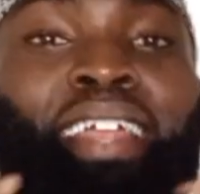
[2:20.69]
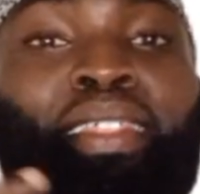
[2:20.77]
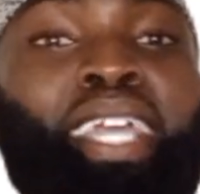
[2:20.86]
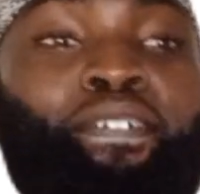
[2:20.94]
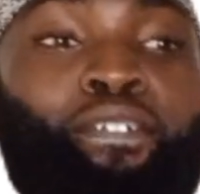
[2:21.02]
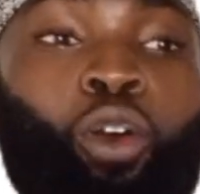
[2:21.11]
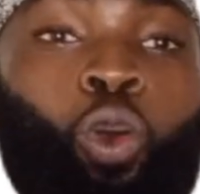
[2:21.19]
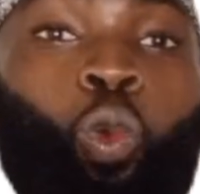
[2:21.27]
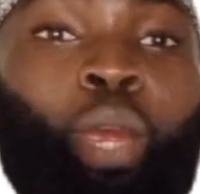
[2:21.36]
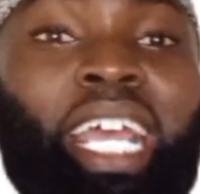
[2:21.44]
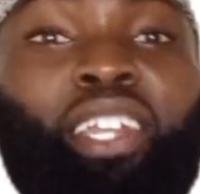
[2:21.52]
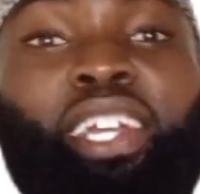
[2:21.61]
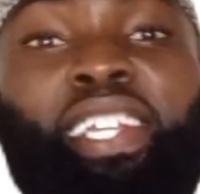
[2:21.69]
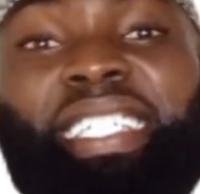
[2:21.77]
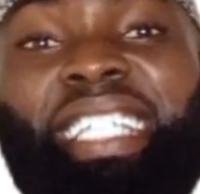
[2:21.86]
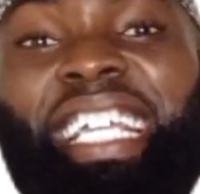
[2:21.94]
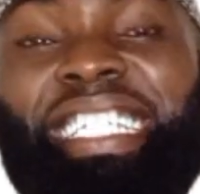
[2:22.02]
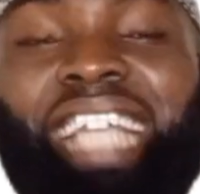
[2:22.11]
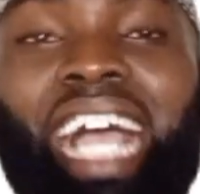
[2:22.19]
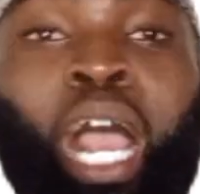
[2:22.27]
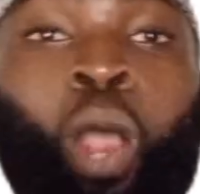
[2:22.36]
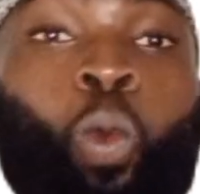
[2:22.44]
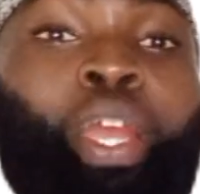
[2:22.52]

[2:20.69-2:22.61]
Therefore, we cannot use Laysa.